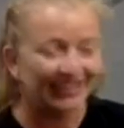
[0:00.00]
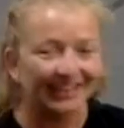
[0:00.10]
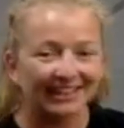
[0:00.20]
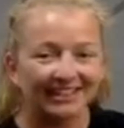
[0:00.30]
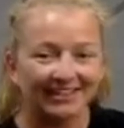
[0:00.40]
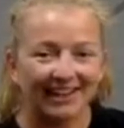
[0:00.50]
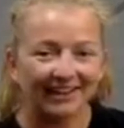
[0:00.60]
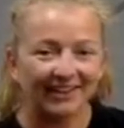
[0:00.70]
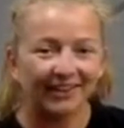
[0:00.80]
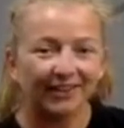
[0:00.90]
So now
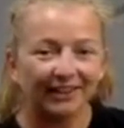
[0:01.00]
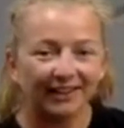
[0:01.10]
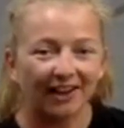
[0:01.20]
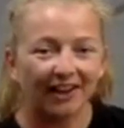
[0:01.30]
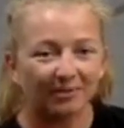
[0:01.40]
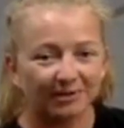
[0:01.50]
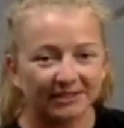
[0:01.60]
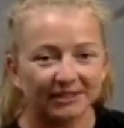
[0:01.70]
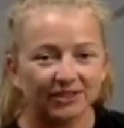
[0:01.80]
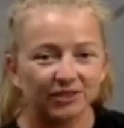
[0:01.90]
you're going in the
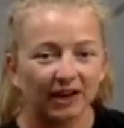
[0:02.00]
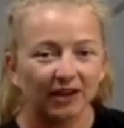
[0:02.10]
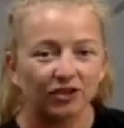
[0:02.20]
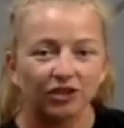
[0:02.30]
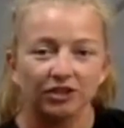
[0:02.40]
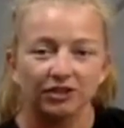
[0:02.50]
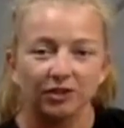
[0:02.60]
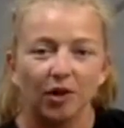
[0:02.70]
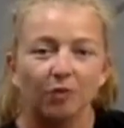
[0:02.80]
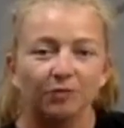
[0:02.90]
opposite direction. So
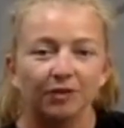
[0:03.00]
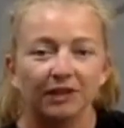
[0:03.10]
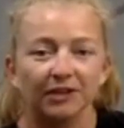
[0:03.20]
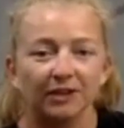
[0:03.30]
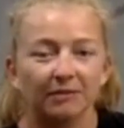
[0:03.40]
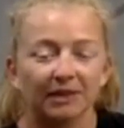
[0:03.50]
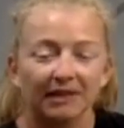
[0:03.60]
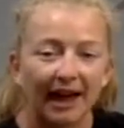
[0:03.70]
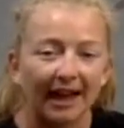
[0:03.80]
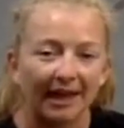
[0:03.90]
hopefully you can make
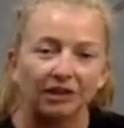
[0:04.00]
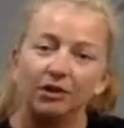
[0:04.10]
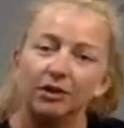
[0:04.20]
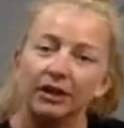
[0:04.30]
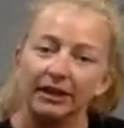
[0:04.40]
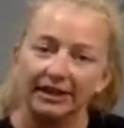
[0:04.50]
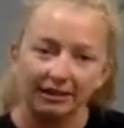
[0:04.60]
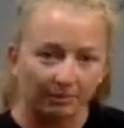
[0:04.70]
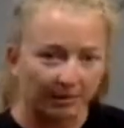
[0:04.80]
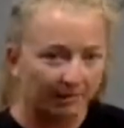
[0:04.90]
that halo a little
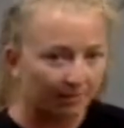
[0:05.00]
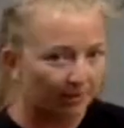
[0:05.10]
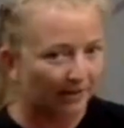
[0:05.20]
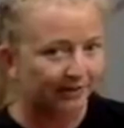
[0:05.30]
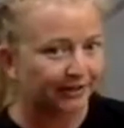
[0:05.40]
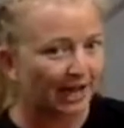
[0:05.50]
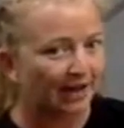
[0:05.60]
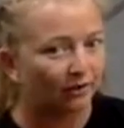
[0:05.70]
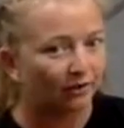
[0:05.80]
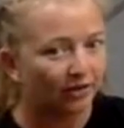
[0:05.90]
bit bigger
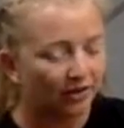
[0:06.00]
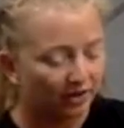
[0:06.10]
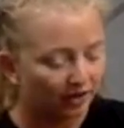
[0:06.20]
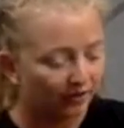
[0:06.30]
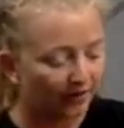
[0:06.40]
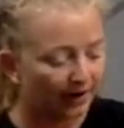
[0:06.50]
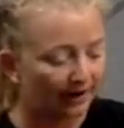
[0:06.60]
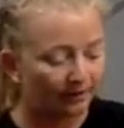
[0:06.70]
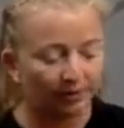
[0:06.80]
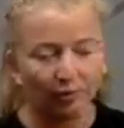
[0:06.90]
now, right?
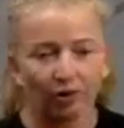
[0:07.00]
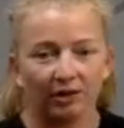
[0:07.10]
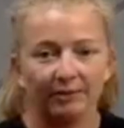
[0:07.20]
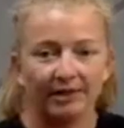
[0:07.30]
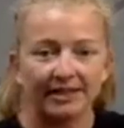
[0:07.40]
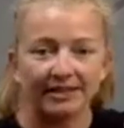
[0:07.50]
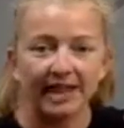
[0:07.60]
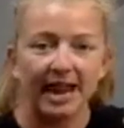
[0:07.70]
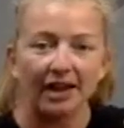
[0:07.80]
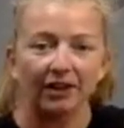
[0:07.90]
We're warm in this
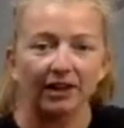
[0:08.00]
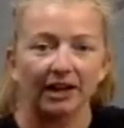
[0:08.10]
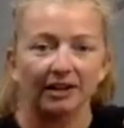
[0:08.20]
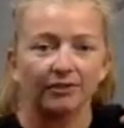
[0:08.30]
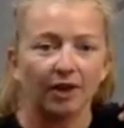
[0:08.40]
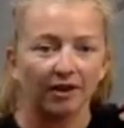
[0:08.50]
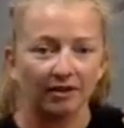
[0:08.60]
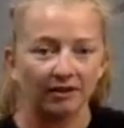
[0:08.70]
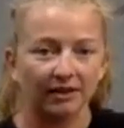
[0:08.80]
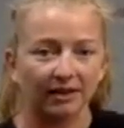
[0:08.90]
area. You've got a
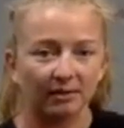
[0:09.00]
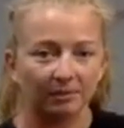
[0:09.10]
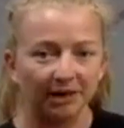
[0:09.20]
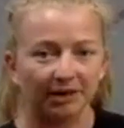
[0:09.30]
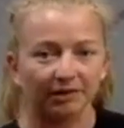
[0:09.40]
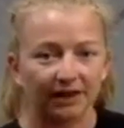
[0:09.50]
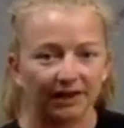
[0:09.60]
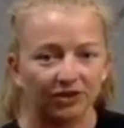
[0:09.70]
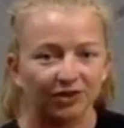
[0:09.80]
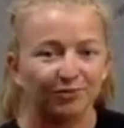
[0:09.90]
little bigger
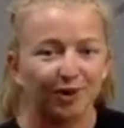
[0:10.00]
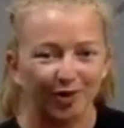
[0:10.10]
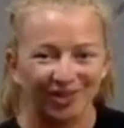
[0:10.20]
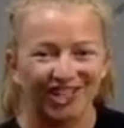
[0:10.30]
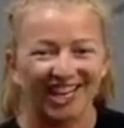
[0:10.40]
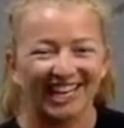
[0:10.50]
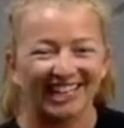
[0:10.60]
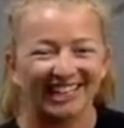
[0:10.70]
range of motion.